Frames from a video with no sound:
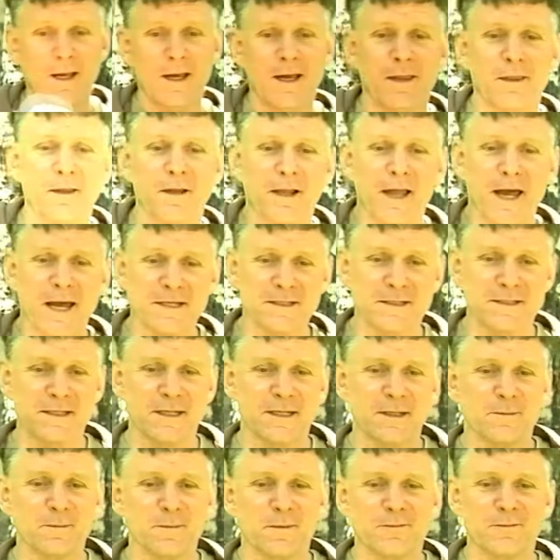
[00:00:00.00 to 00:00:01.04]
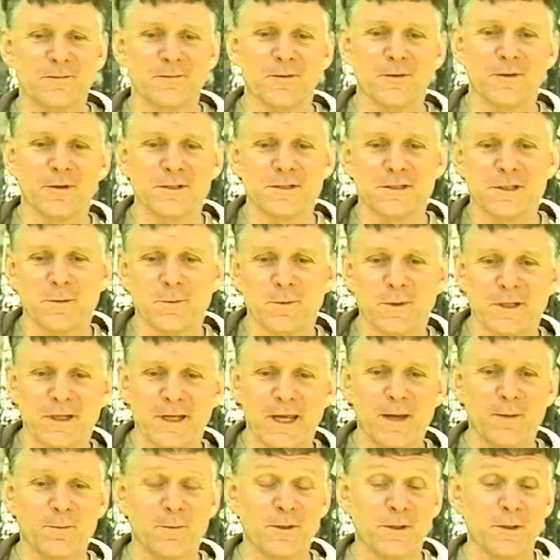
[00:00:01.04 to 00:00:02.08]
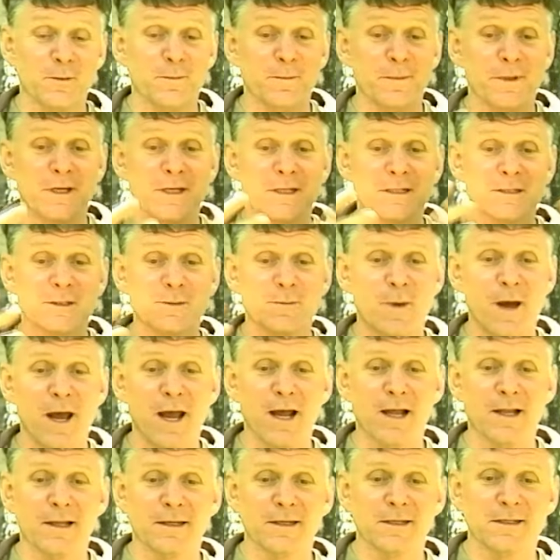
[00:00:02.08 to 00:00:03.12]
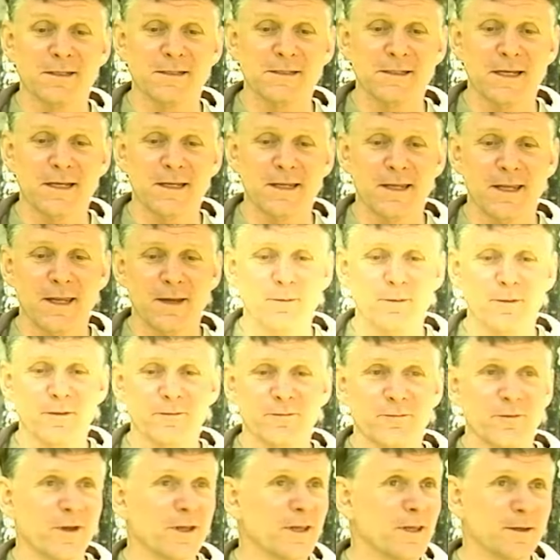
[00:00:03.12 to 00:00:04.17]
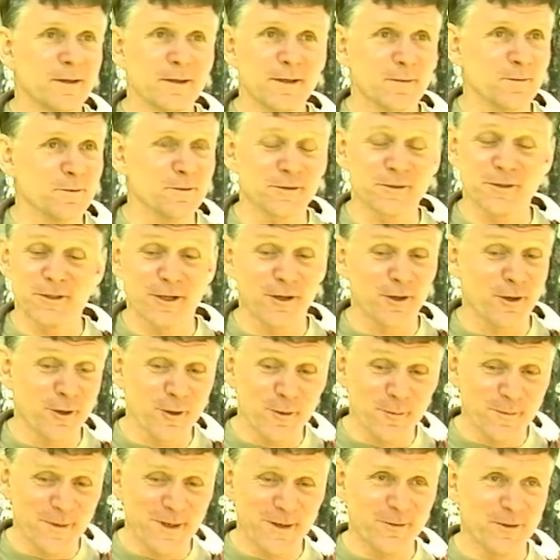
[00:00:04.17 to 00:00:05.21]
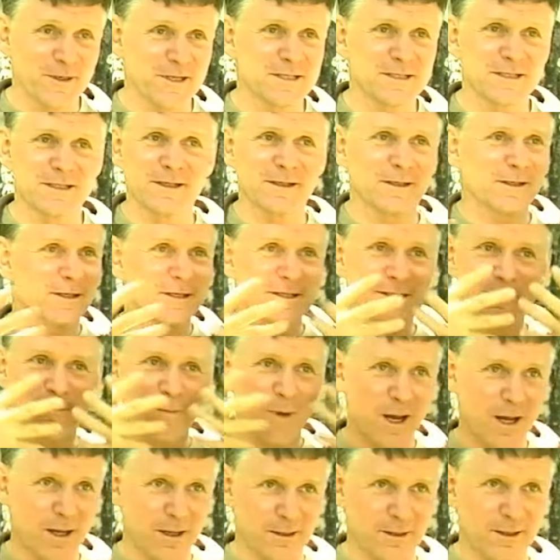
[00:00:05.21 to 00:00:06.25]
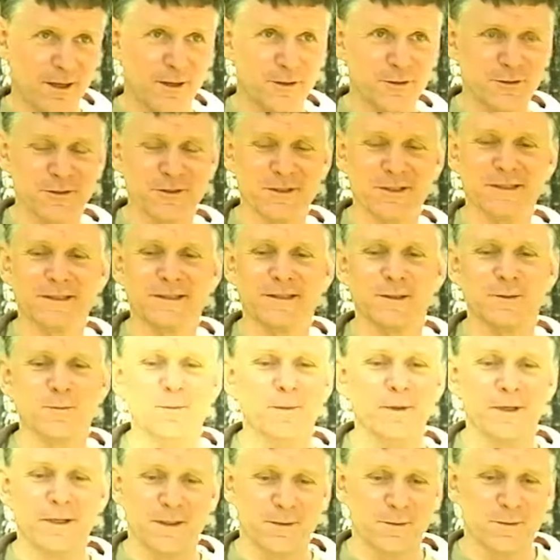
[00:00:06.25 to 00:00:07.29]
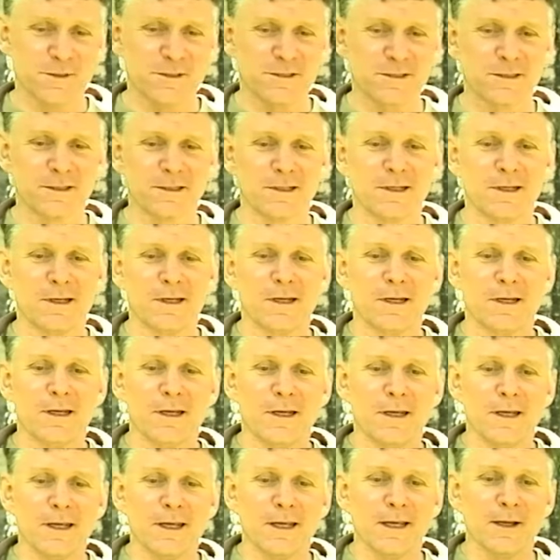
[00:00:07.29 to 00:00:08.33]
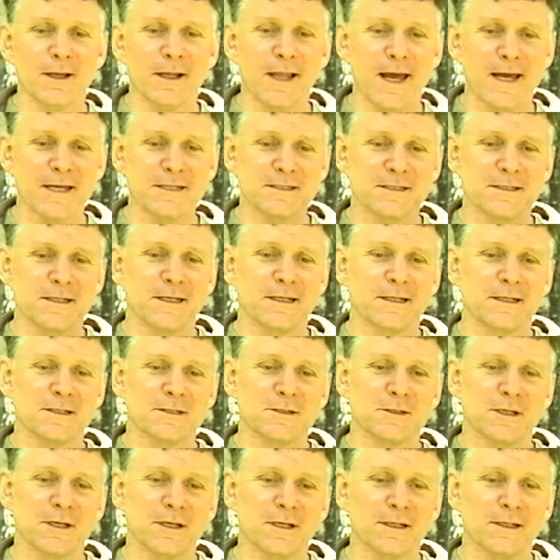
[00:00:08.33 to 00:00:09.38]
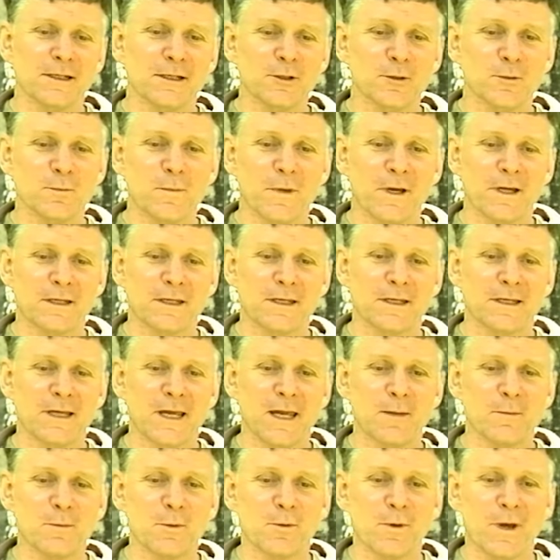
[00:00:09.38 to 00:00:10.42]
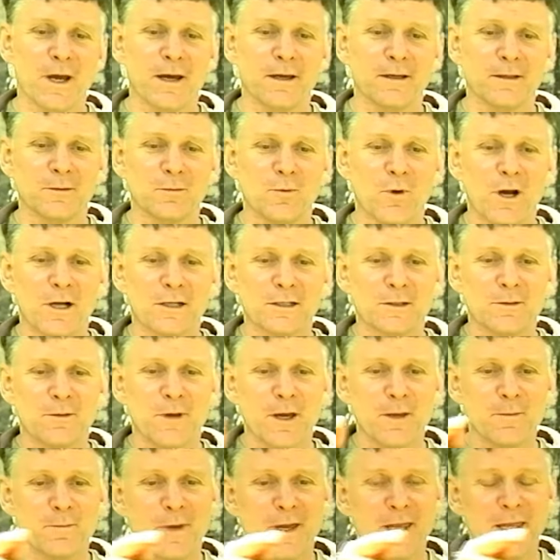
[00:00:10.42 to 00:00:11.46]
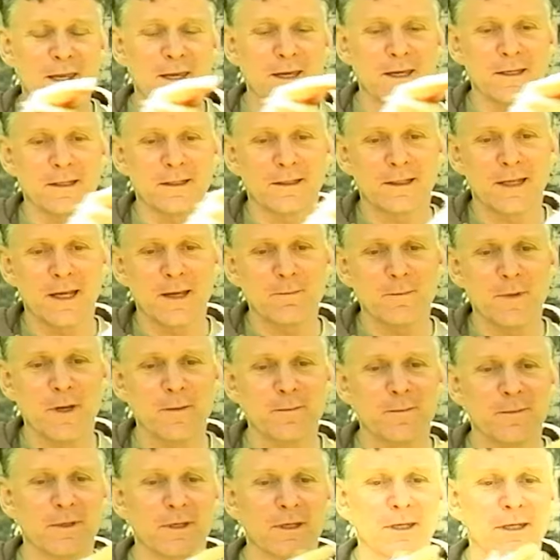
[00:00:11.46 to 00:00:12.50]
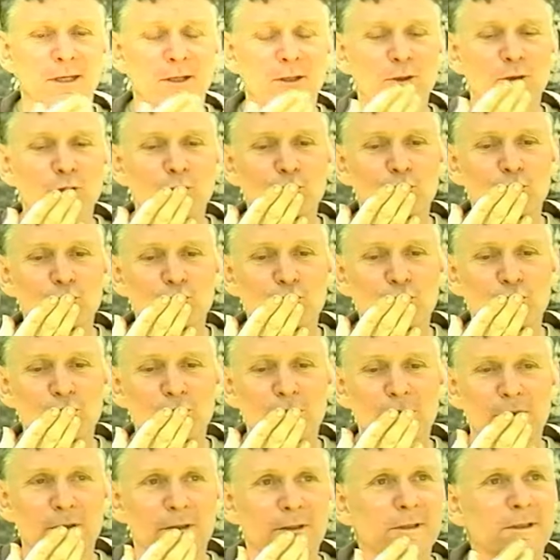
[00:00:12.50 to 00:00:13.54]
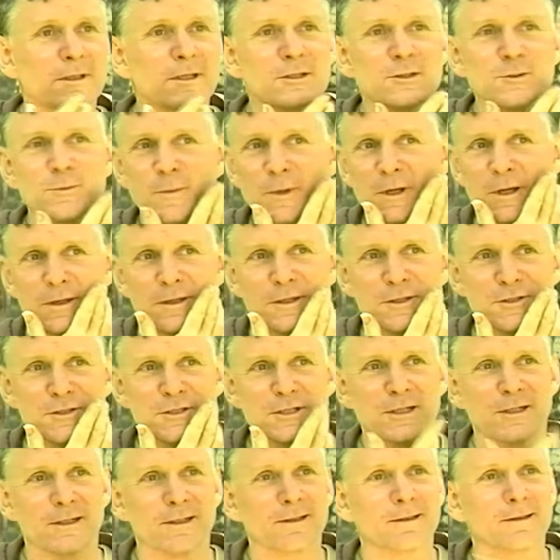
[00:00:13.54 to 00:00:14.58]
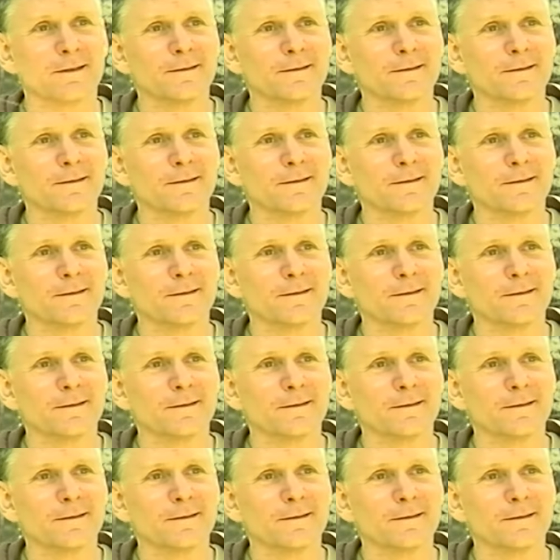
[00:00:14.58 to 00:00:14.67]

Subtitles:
And the last thing before someone came with a big smile and said they were afraid that he was going to hurt me, which the smile contradicted, but it was the last thing is a little monkey came around, walked around my head, came up, and he kissed me on the cheek.